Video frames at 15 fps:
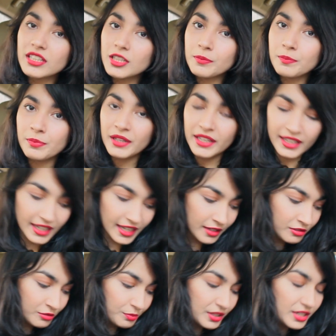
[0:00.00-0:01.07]
really play
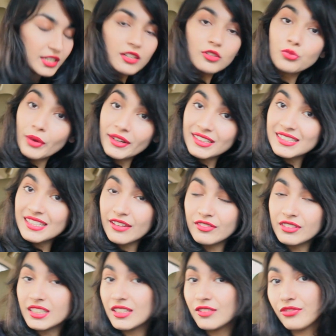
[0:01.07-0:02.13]
games, but a twenty
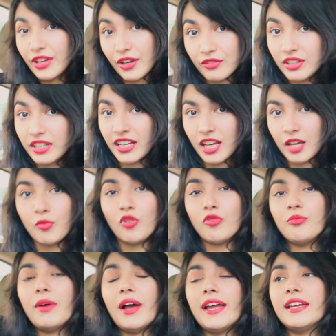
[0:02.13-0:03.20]
seventeen favorite game
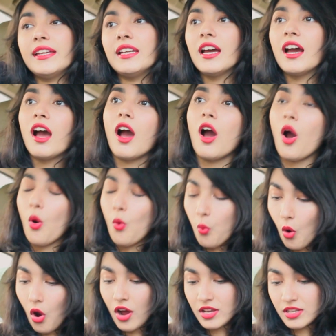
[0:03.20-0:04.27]
of mine
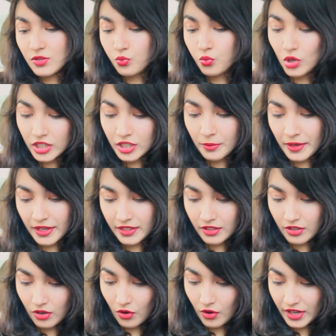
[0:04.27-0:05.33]
was
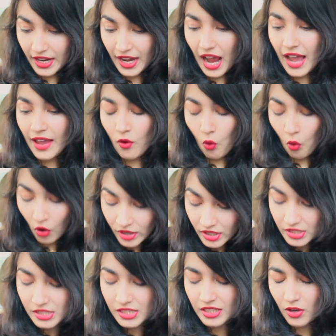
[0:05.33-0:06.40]
Wordament. Alright, I
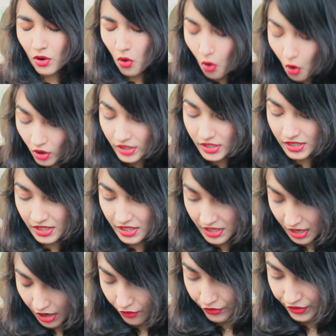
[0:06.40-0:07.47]
honestly, honestly
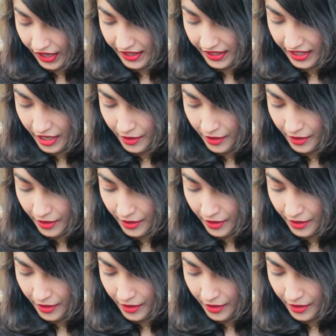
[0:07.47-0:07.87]
love that